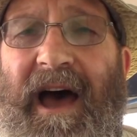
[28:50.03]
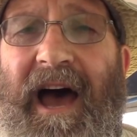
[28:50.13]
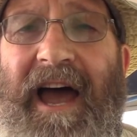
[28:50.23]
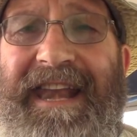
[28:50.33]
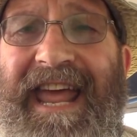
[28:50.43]

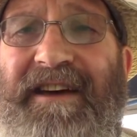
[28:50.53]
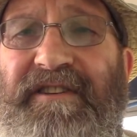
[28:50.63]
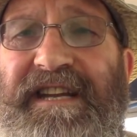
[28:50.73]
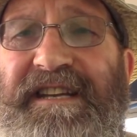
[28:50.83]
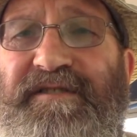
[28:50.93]
I now
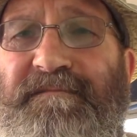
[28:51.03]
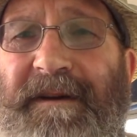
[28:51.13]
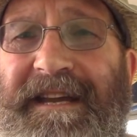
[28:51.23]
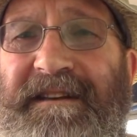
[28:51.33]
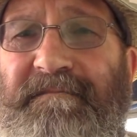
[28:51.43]
need to
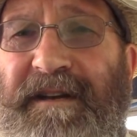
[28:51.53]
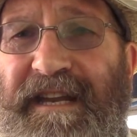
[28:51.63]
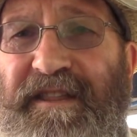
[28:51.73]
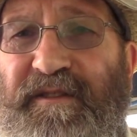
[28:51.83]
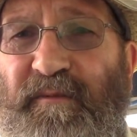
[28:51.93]
paint
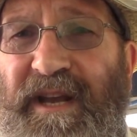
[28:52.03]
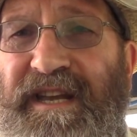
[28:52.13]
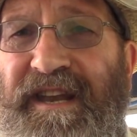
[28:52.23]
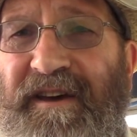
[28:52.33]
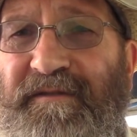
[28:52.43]
beneath the
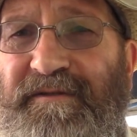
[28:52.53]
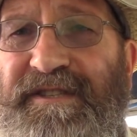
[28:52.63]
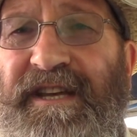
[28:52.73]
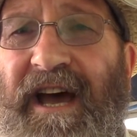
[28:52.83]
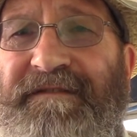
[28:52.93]

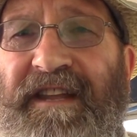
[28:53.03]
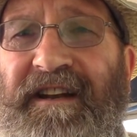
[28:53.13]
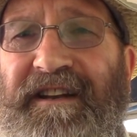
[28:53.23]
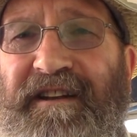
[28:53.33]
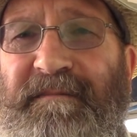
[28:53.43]
windows. I've done
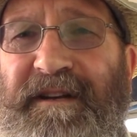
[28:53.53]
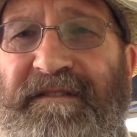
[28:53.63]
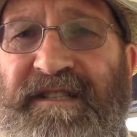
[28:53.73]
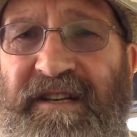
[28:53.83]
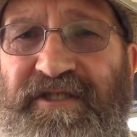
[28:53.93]
a little bit
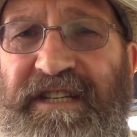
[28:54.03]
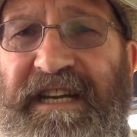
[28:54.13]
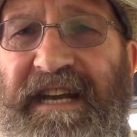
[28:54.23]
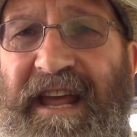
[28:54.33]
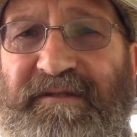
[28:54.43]
of touching
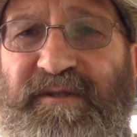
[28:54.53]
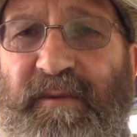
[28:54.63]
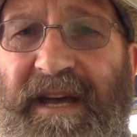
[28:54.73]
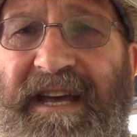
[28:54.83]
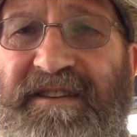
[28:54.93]
in
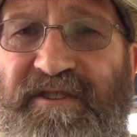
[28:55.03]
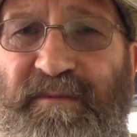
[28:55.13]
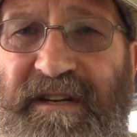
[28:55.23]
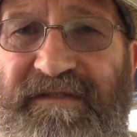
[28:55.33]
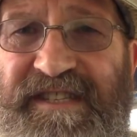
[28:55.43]
elsewhere, as you
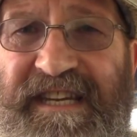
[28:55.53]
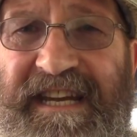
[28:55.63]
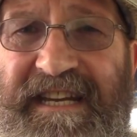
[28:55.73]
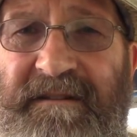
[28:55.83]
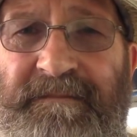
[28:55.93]
will have
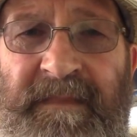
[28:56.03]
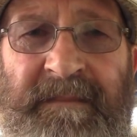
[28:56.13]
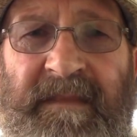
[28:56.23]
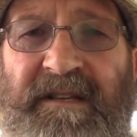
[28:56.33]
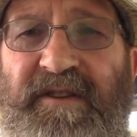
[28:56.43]
seen.
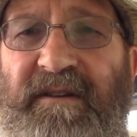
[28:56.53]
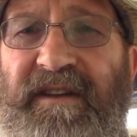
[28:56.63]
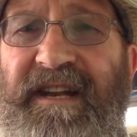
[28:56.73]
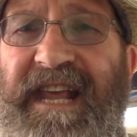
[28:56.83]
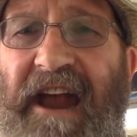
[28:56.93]
So I'm
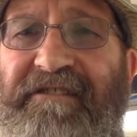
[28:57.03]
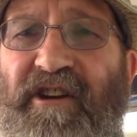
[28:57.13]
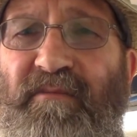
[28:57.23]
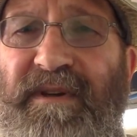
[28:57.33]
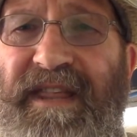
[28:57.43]
going to carry
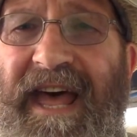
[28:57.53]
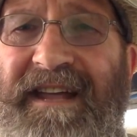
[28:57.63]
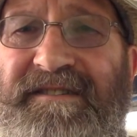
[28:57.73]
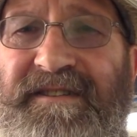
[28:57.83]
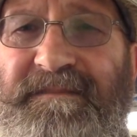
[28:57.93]
on with
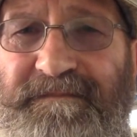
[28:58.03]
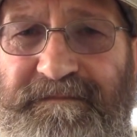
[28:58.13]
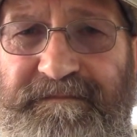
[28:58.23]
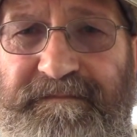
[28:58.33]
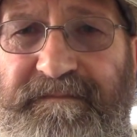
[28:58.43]
that,
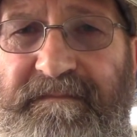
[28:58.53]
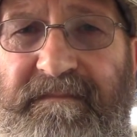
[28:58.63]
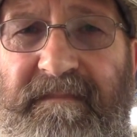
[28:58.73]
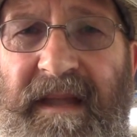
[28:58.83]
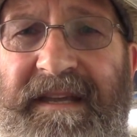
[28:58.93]

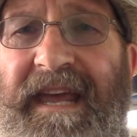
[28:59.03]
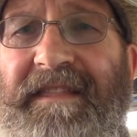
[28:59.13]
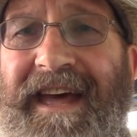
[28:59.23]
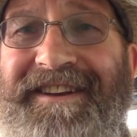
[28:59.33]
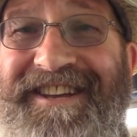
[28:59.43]
get
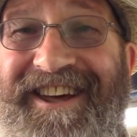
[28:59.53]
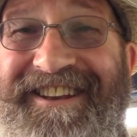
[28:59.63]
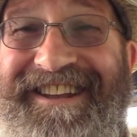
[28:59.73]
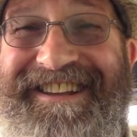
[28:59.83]
that done,